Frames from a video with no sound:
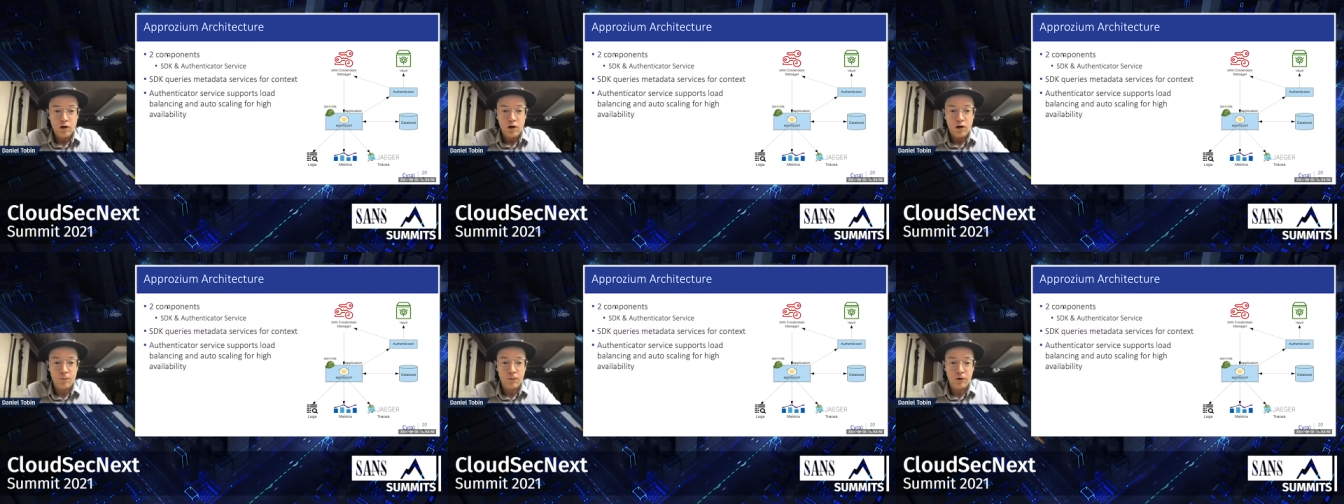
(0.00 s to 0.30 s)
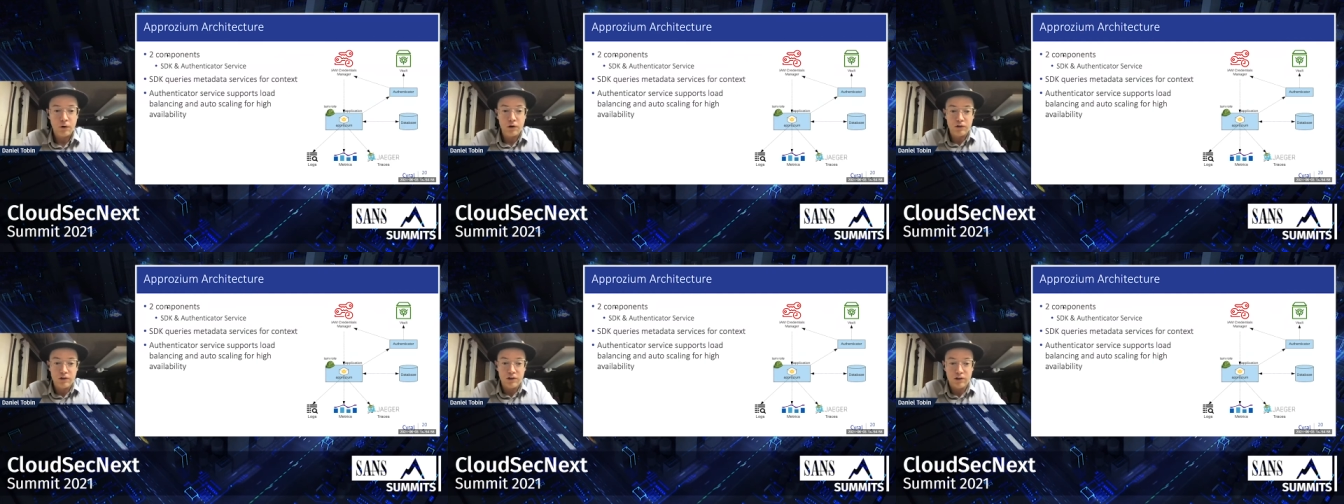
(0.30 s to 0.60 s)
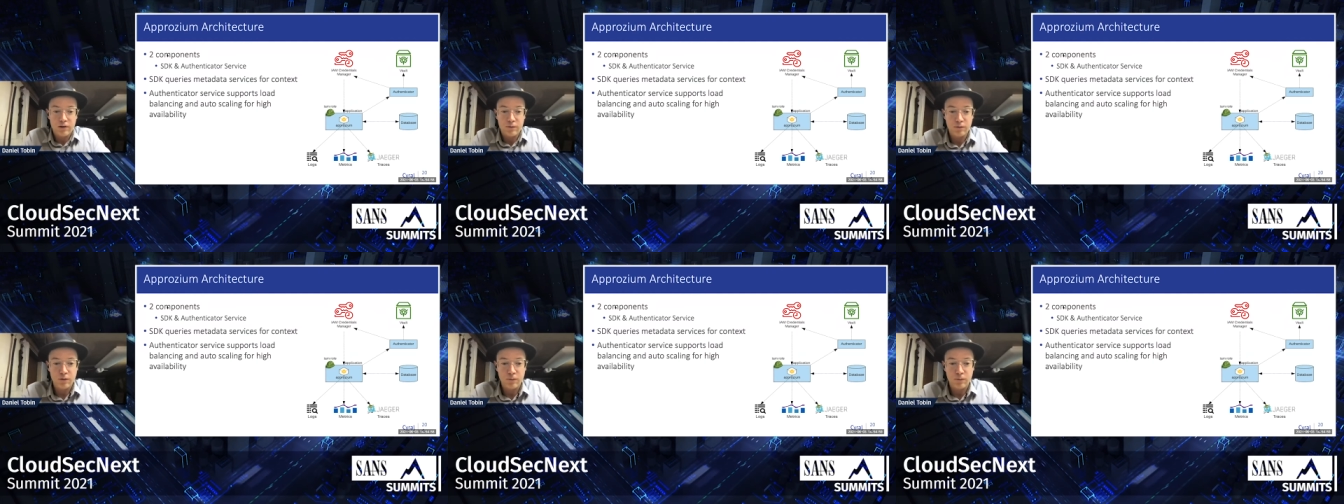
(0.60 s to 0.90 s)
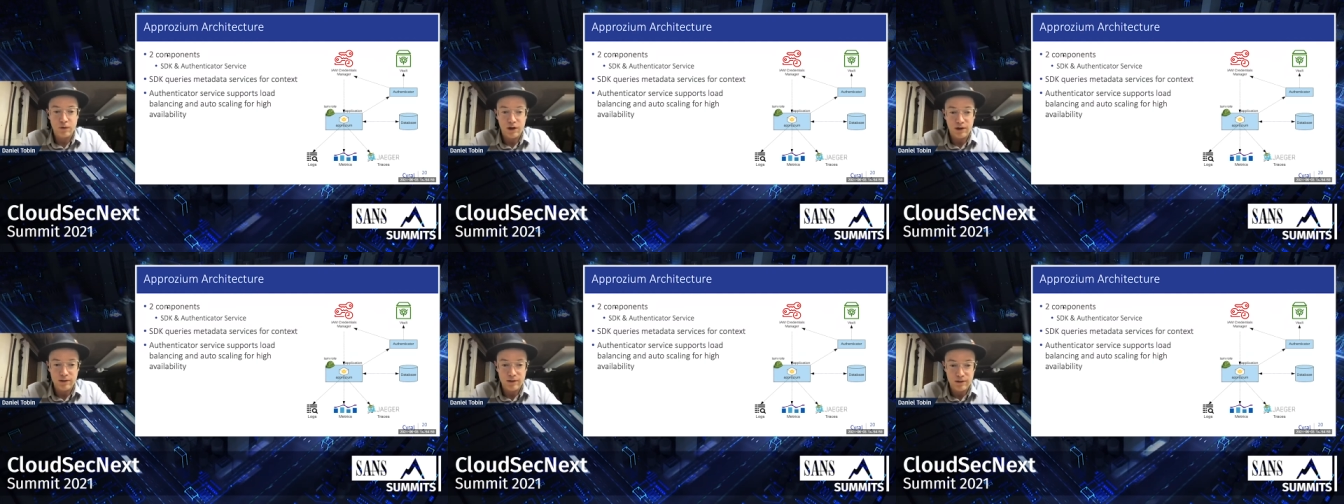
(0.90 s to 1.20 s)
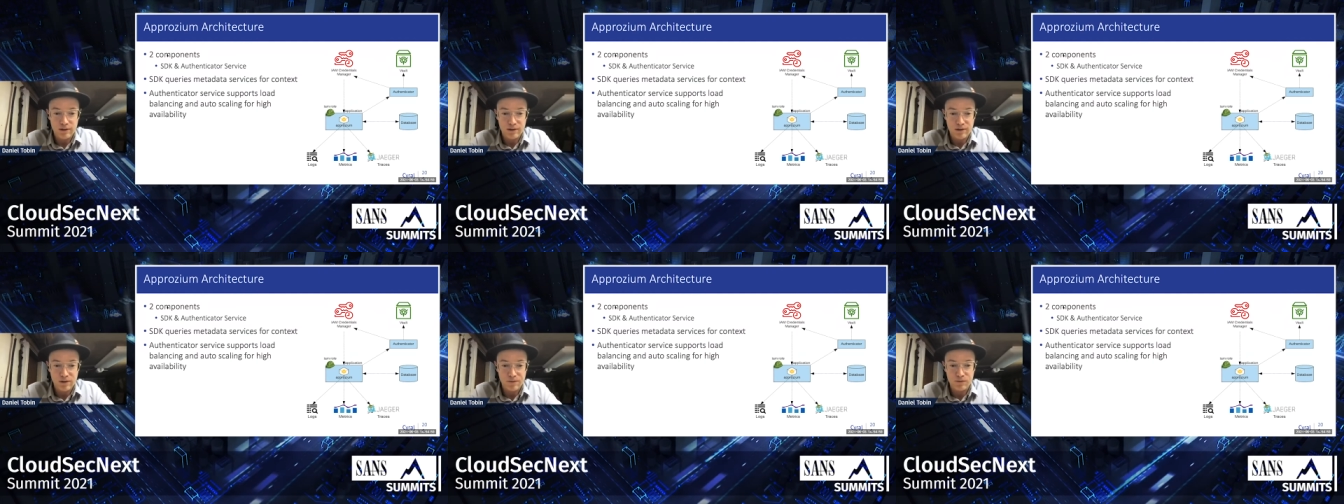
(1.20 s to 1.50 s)
Prosium
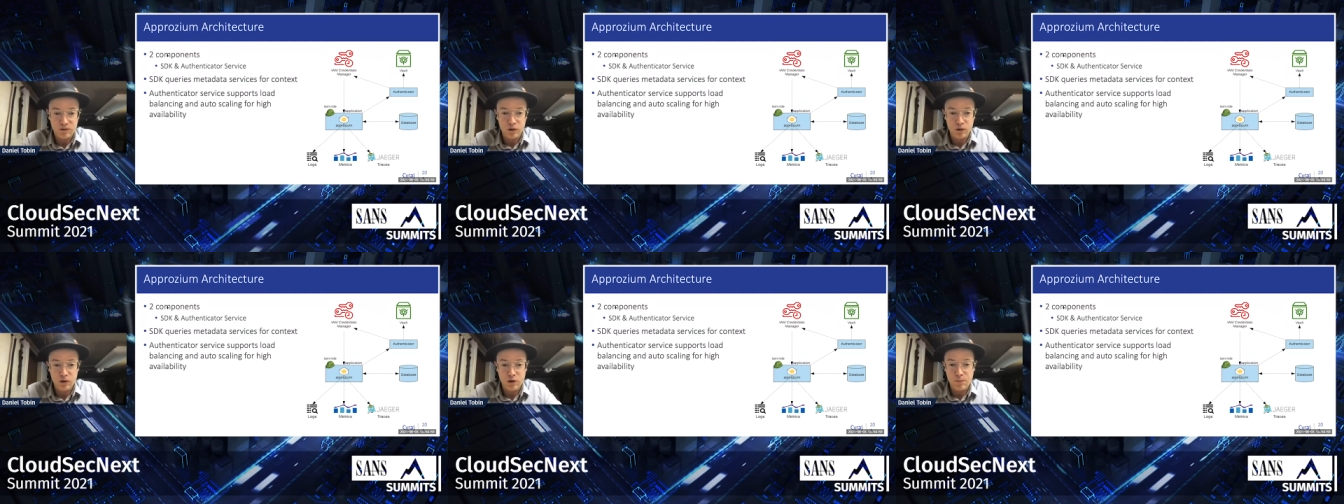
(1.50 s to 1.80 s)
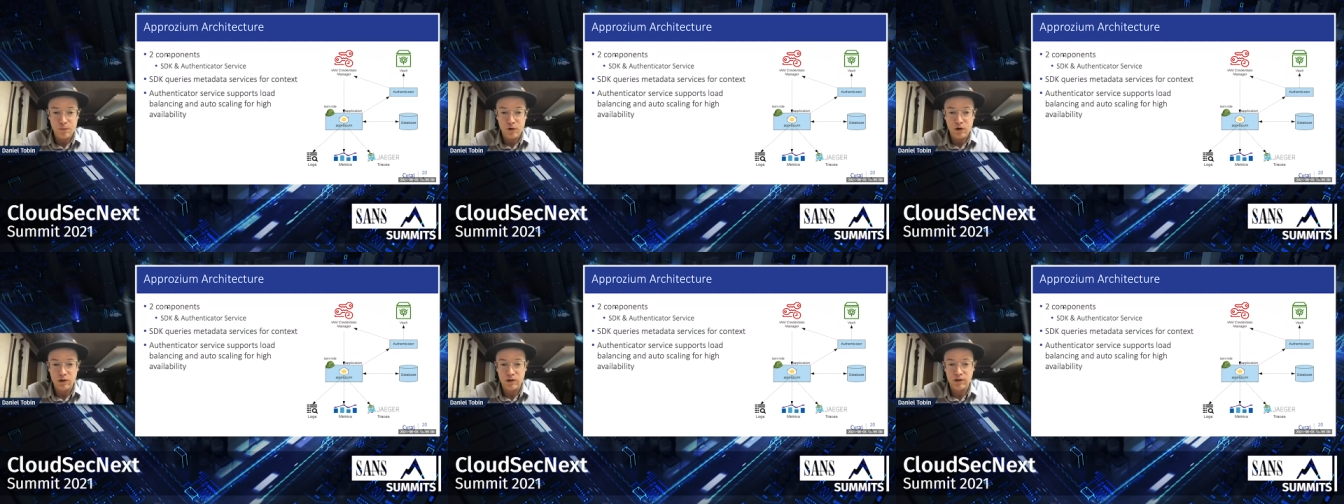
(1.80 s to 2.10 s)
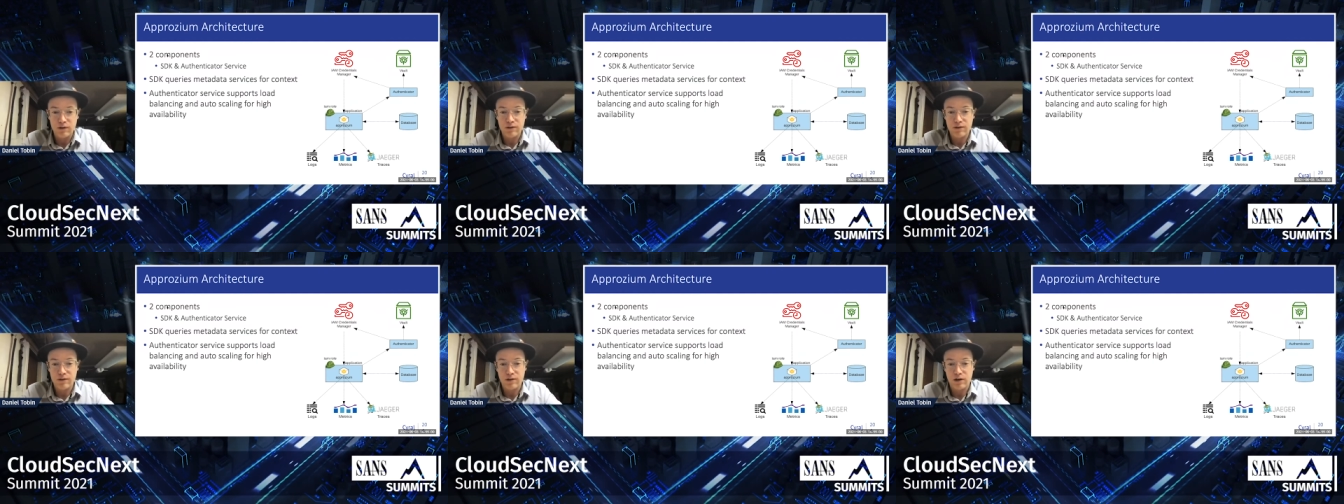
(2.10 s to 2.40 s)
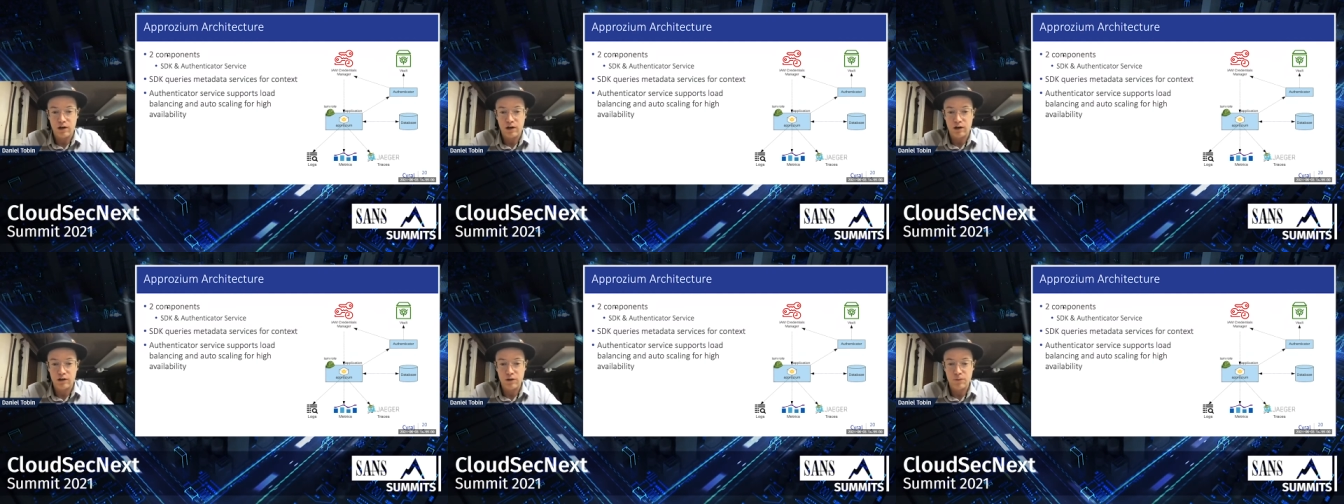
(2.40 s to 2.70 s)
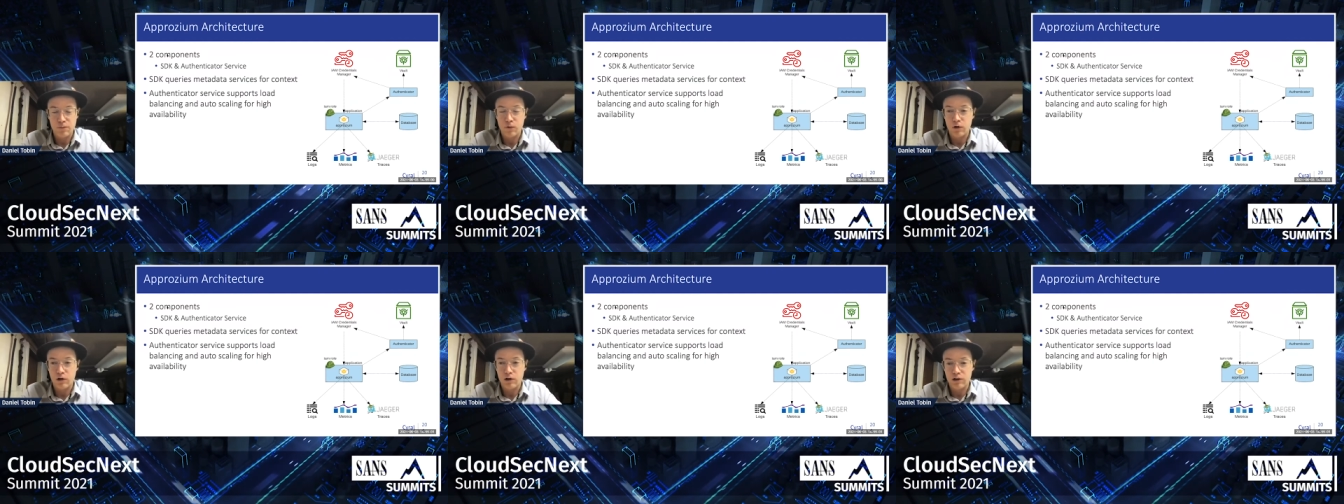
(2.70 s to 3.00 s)
comprises of two components that are
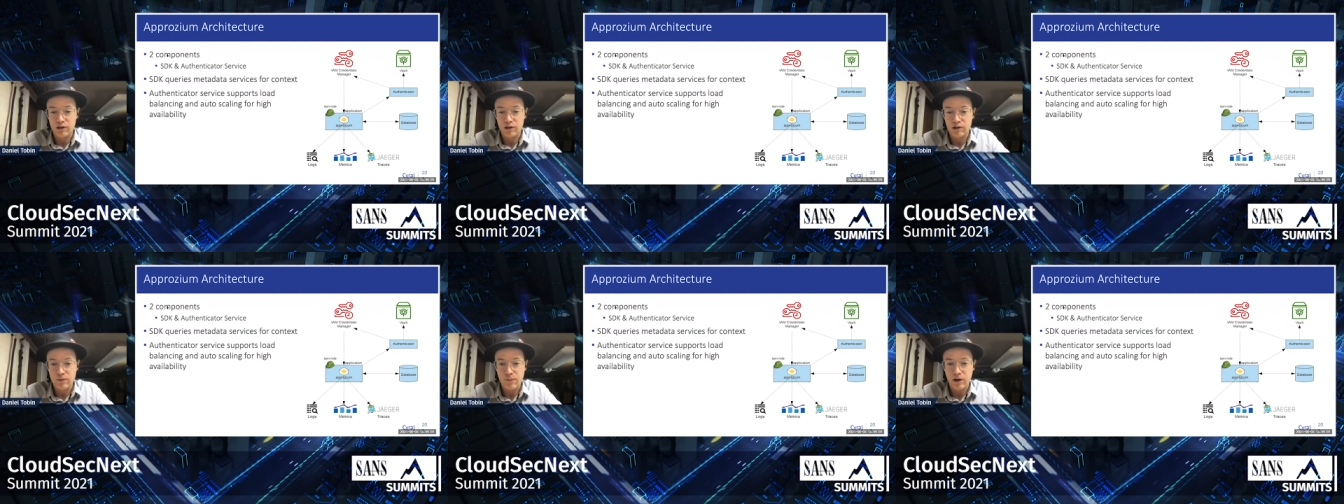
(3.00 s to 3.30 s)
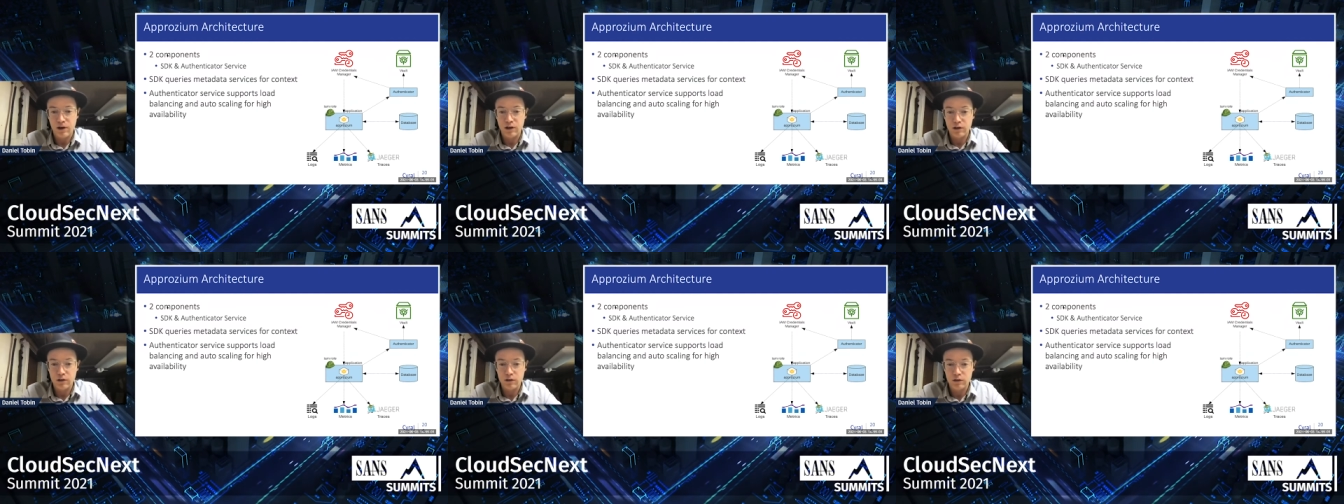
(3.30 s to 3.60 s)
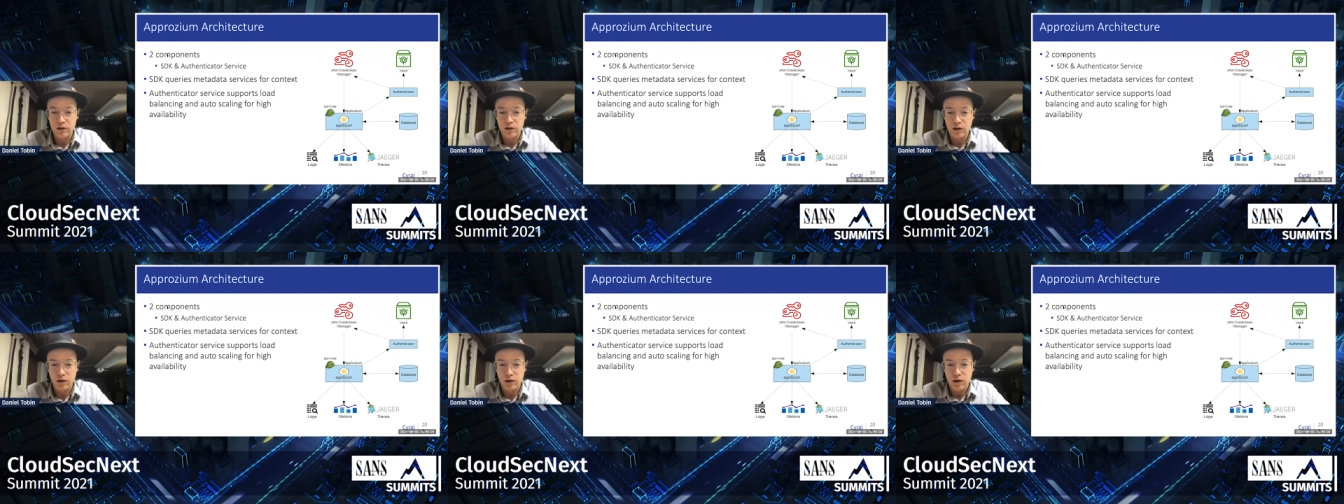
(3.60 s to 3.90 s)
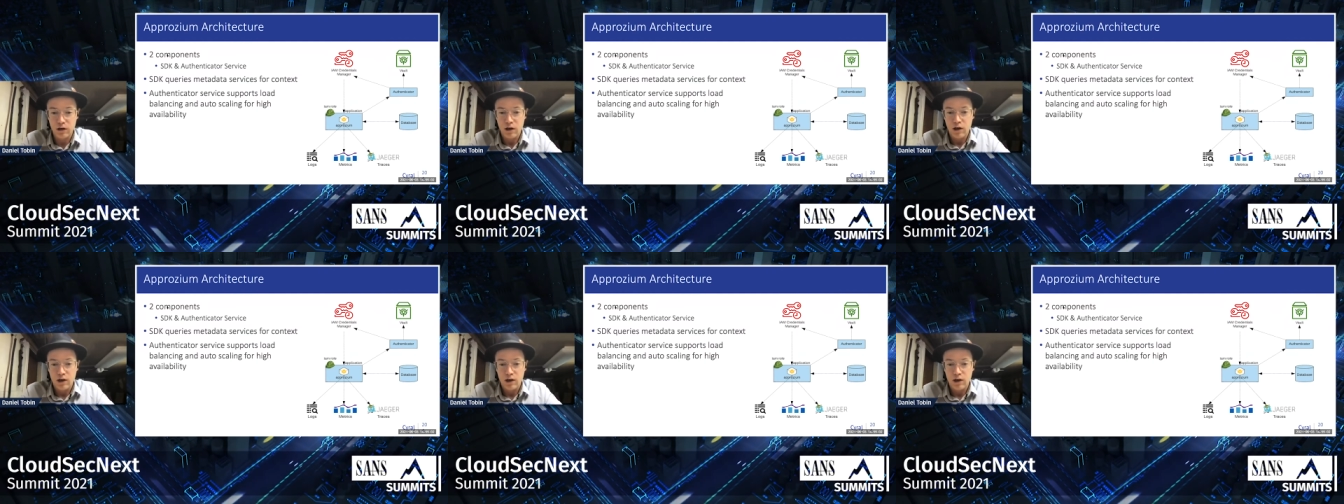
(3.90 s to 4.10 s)
deployed independently,